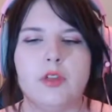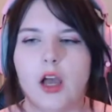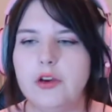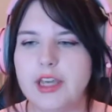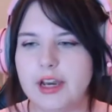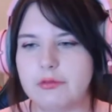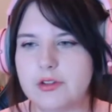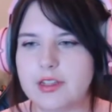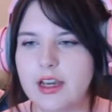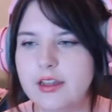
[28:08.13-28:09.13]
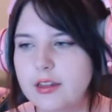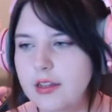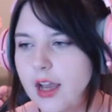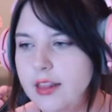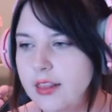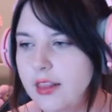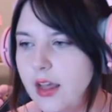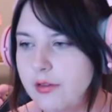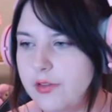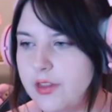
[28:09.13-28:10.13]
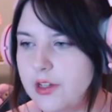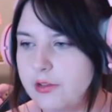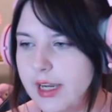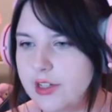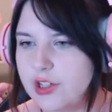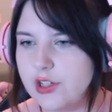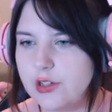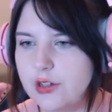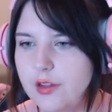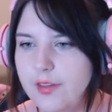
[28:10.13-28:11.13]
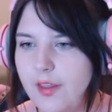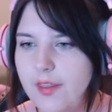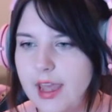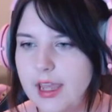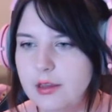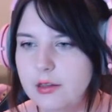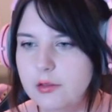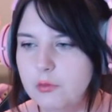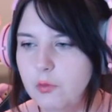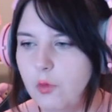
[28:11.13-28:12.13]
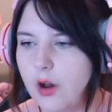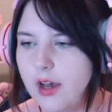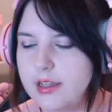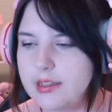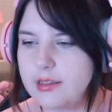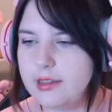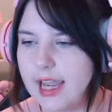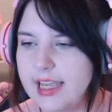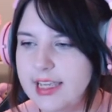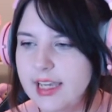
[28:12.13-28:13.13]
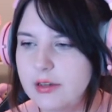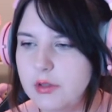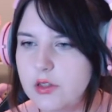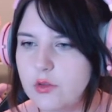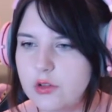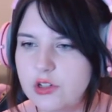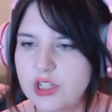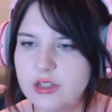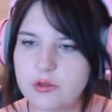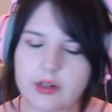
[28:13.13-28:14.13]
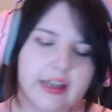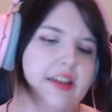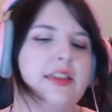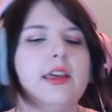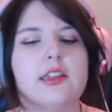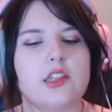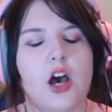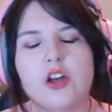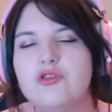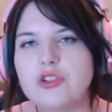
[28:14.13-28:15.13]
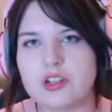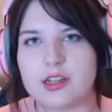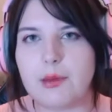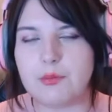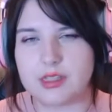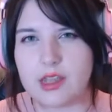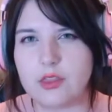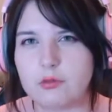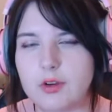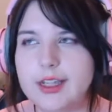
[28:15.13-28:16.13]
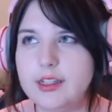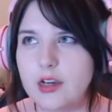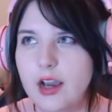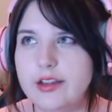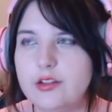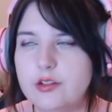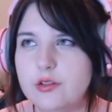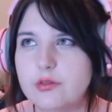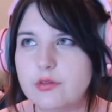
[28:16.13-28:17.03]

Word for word: Oh yeah, Rose. Like I, I love the direction that they were taking with Sword and Shield. Like I think it's 110% the right kind of